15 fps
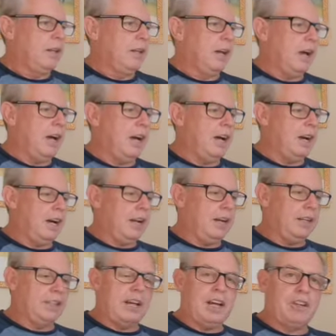A
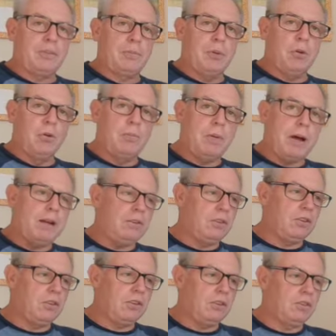dashboard
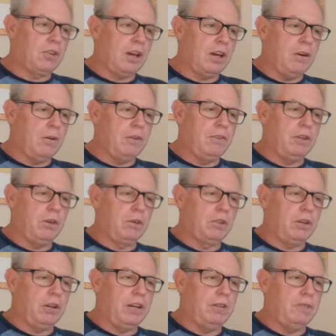mount, so if you're
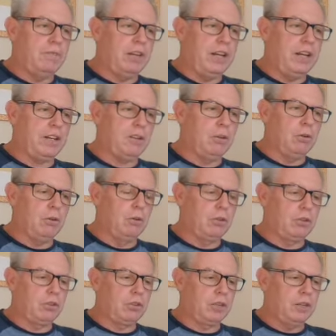doing
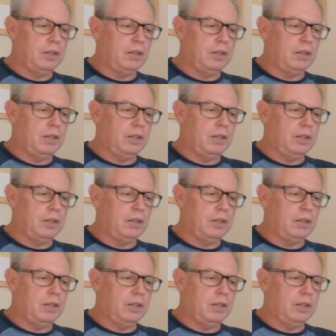vehicles,